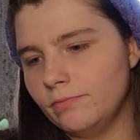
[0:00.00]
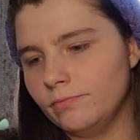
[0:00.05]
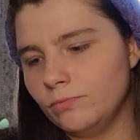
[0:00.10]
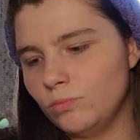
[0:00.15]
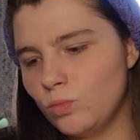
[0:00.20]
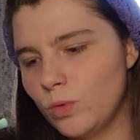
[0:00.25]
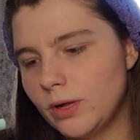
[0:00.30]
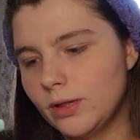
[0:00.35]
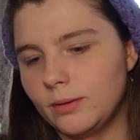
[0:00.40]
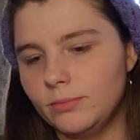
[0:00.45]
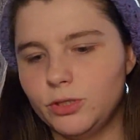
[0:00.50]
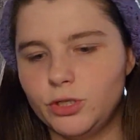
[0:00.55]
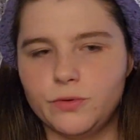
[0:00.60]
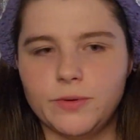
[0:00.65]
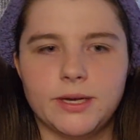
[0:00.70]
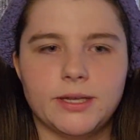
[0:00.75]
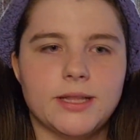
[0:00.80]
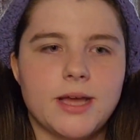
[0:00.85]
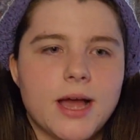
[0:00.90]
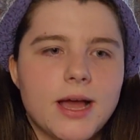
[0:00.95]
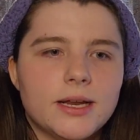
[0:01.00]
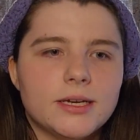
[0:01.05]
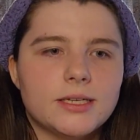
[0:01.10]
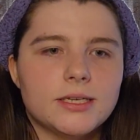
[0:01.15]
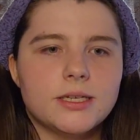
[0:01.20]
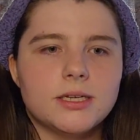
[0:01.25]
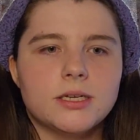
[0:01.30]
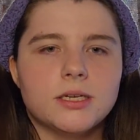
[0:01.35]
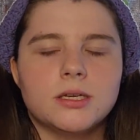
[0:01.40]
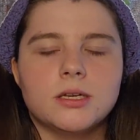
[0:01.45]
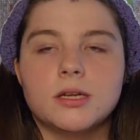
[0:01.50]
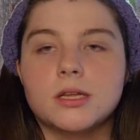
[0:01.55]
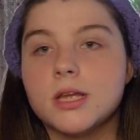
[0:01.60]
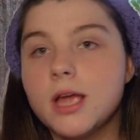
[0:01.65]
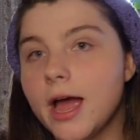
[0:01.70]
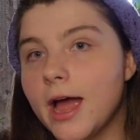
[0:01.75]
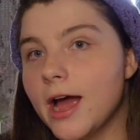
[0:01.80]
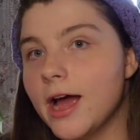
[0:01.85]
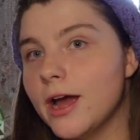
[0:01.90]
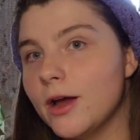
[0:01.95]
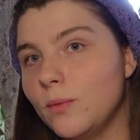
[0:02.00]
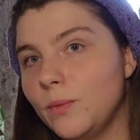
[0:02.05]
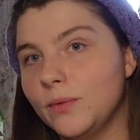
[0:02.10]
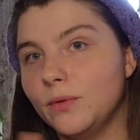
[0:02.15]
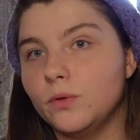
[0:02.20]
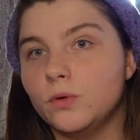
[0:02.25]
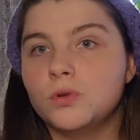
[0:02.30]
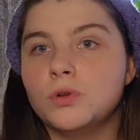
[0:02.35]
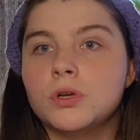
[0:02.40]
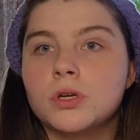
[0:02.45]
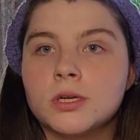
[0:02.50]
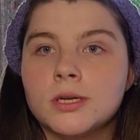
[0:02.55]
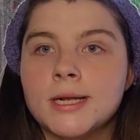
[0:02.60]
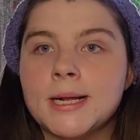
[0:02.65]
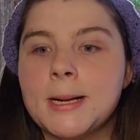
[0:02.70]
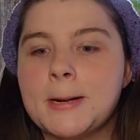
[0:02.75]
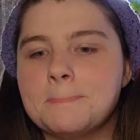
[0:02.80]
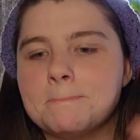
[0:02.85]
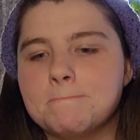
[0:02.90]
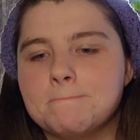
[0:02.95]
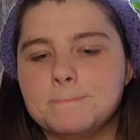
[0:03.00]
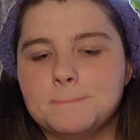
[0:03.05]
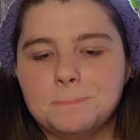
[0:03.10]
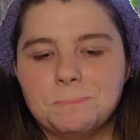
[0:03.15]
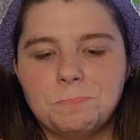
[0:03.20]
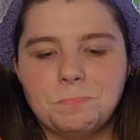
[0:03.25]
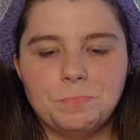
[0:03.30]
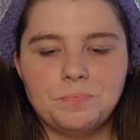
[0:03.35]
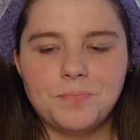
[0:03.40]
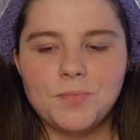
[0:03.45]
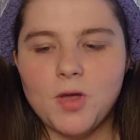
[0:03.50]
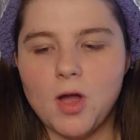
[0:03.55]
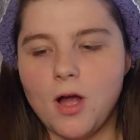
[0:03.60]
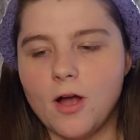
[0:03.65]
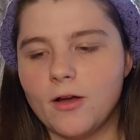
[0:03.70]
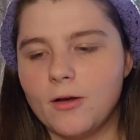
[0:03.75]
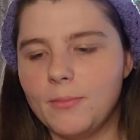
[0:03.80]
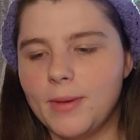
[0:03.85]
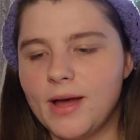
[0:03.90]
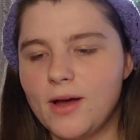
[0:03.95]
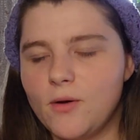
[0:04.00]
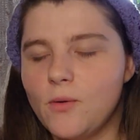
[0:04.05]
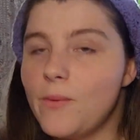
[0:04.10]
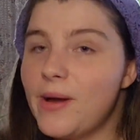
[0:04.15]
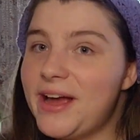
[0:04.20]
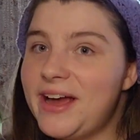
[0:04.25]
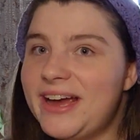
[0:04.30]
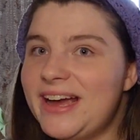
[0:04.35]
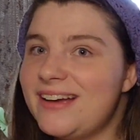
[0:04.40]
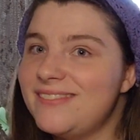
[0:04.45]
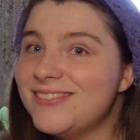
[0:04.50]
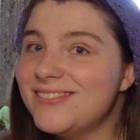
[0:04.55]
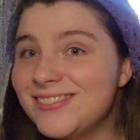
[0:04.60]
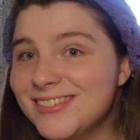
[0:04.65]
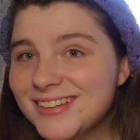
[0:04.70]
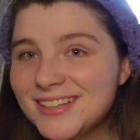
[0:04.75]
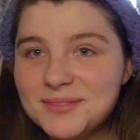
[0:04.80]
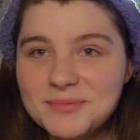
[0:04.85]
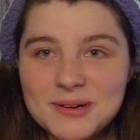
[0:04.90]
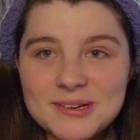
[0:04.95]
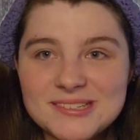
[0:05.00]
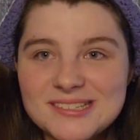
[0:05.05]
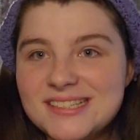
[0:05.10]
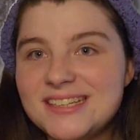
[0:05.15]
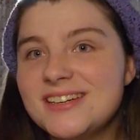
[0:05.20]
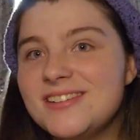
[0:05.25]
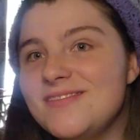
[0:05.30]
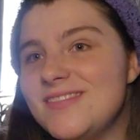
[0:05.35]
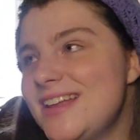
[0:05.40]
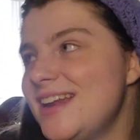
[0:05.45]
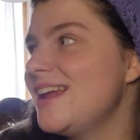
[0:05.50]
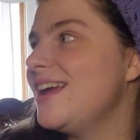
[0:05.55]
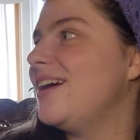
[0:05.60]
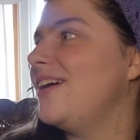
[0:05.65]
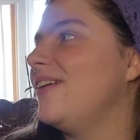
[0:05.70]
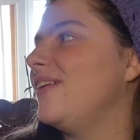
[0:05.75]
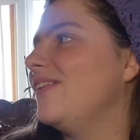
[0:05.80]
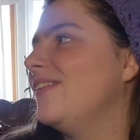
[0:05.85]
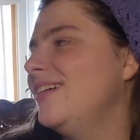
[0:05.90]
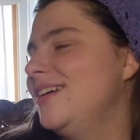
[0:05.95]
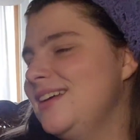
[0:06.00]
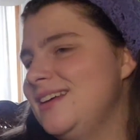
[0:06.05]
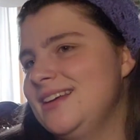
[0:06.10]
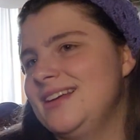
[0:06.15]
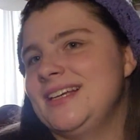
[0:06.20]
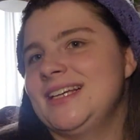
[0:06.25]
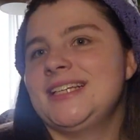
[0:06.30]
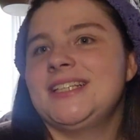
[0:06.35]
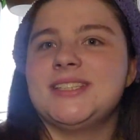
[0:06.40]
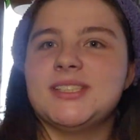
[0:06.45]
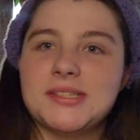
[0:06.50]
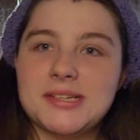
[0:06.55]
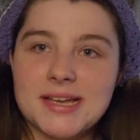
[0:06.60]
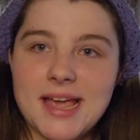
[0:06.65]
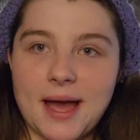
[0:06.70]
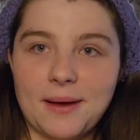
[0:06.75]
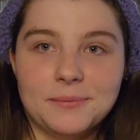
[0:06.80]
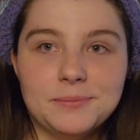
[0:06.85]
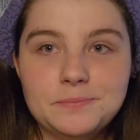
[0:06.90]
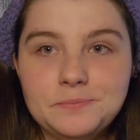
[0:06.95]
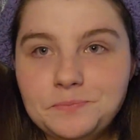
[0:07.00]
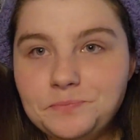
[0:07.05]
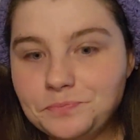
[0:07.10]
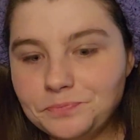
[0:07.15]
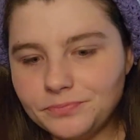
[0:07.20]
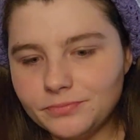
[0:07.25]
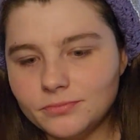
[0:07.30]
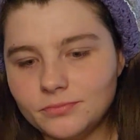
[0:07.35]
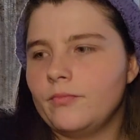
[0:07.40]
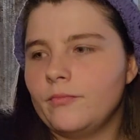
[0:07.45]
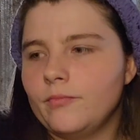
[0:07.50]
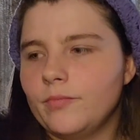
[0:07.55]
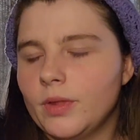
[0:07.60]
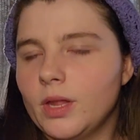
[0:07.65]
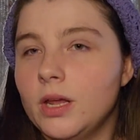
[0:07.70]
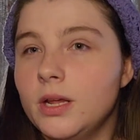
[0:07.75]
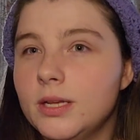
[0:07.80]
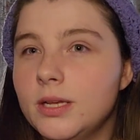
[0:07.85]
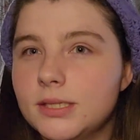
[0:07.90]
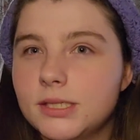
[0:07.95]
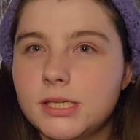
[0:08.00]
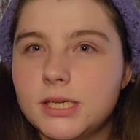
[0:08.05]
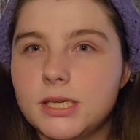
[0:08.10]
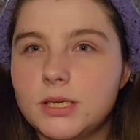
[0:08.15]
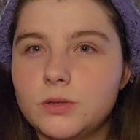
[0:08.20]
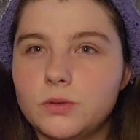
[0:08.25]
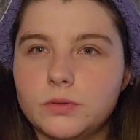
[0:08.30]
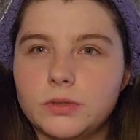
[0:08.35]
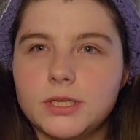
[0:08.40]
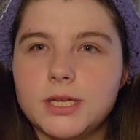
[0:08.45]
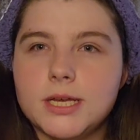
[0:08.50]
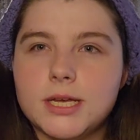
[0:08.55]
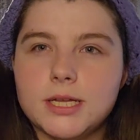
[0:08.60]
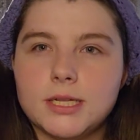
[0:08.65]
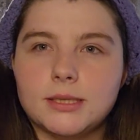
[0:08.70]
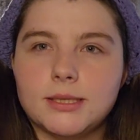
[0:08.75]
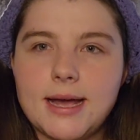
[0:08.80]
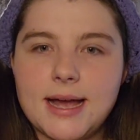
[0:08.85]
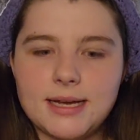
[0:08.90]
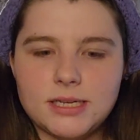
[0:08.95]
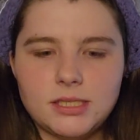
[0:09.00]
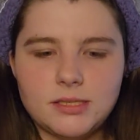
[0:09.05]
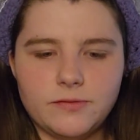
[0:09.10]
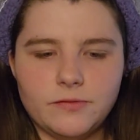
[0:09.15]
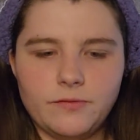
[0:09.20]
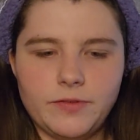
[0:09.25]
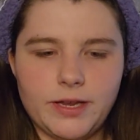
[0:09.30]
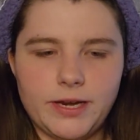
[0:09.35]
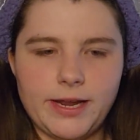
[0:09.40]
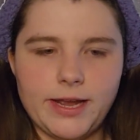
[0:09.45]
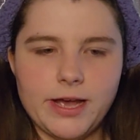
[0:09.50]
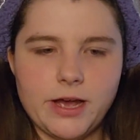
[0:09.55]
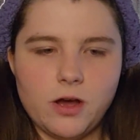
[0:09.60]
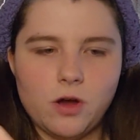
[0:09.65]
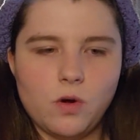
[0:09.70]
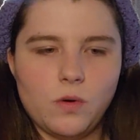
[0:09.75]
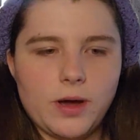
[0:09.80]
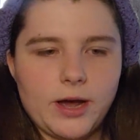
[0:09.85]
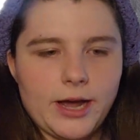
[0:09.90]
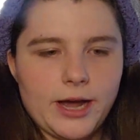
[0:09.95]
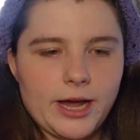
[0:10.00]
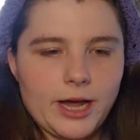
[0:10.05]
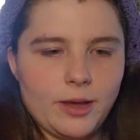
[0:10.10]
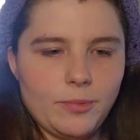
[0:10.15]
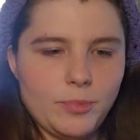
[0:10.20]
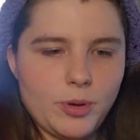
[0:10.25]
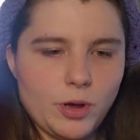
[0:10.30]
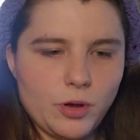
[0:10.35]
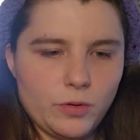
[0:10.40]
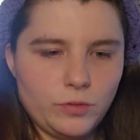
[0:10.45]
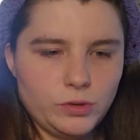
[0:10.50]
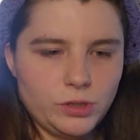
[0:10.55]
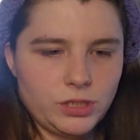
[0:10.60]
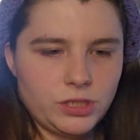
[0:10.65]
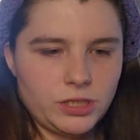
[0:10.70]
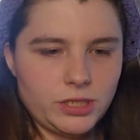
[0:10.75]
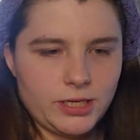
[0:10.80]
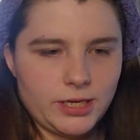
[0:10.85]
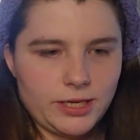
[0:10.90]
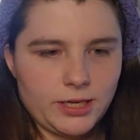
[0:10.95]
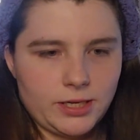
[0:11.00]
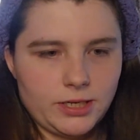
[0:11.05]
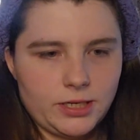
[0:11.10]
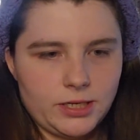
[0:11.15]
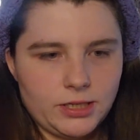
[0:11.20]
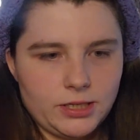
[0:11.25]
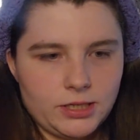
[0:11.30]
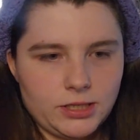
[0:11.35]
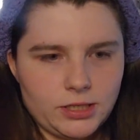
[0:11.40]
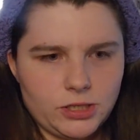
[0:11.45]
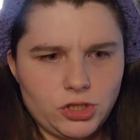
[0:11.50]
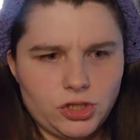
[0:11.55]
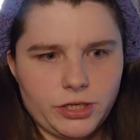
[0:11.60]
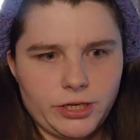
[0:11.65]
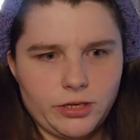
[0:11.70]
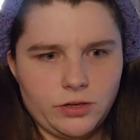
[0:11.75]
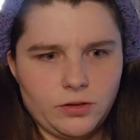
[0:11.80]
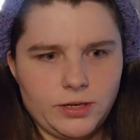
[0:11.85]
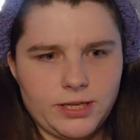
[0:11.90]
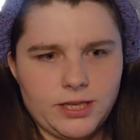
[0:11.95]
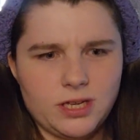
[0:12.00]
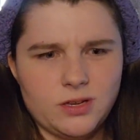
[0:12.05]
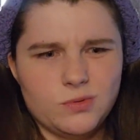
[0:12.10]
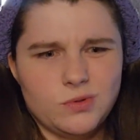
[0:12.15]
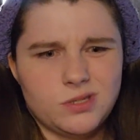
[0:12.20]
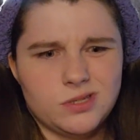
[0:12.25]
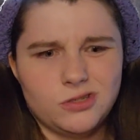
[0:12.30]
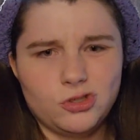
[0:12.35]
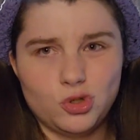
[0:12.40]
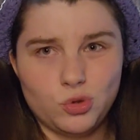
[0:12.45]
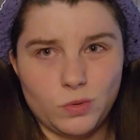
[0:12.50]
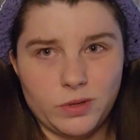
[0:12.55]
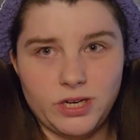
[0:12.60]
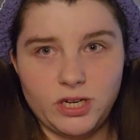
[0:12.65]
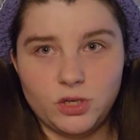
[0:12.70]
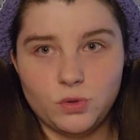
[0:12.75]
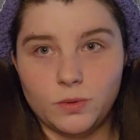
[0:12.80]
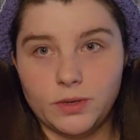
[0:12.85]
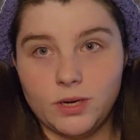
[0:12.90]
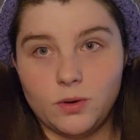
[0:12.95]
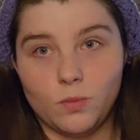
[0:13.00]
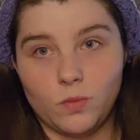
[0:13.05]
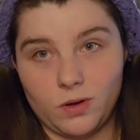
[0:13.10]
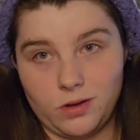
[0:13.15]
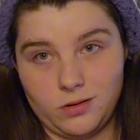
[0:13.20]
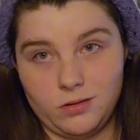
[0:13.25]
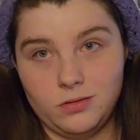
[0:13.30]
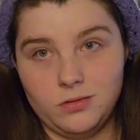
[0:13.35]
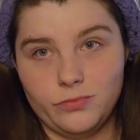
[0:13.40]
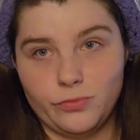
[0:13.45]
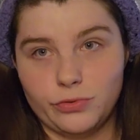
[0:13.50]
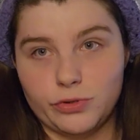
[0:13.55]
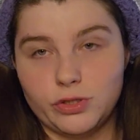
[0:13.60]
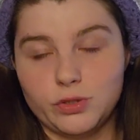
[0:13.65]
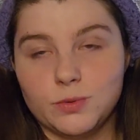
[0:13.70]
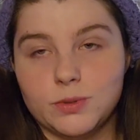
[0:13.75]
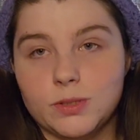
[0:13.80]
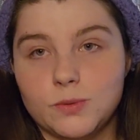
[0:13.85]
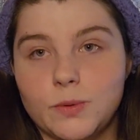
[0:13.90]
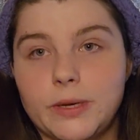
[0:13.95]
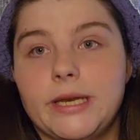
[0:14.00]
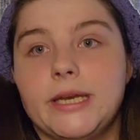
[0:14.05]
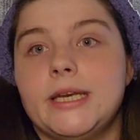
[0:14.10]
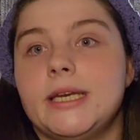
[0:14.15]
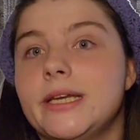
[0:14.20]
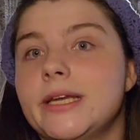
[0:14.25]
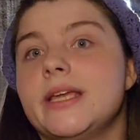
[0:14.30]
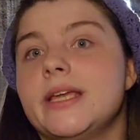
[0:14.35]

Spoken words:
while I'm doing that, I will talk about why I haven't really posted a video. So yeah. So the last video I posted to this channel, I think, was in 2021, which was when